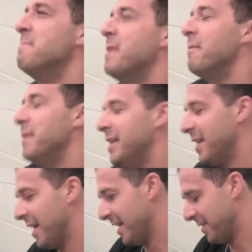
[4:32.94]
But we,
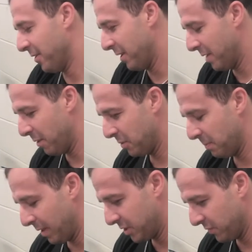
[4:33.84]
no, they went out with
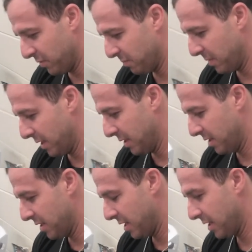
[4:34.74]
a bunch of them,
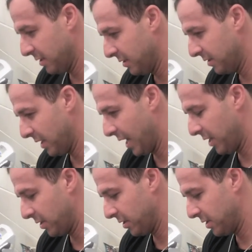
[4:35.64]
and they
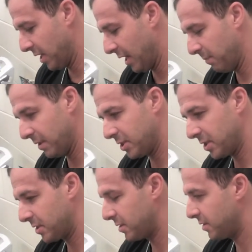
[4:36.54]
had a good time. It
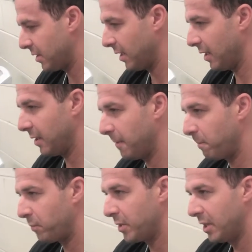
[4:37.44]
just
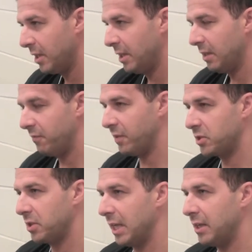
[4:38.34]

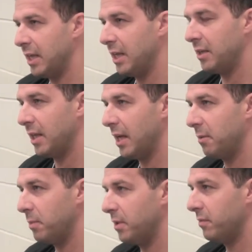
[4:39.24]
fizzled at the end. They had
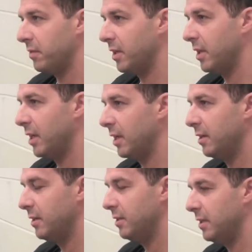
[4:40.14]
a bit of a
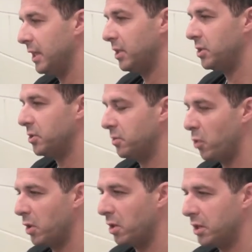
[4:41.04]
inner
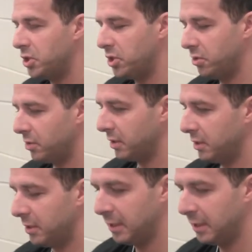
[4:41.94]
turmoil issue, and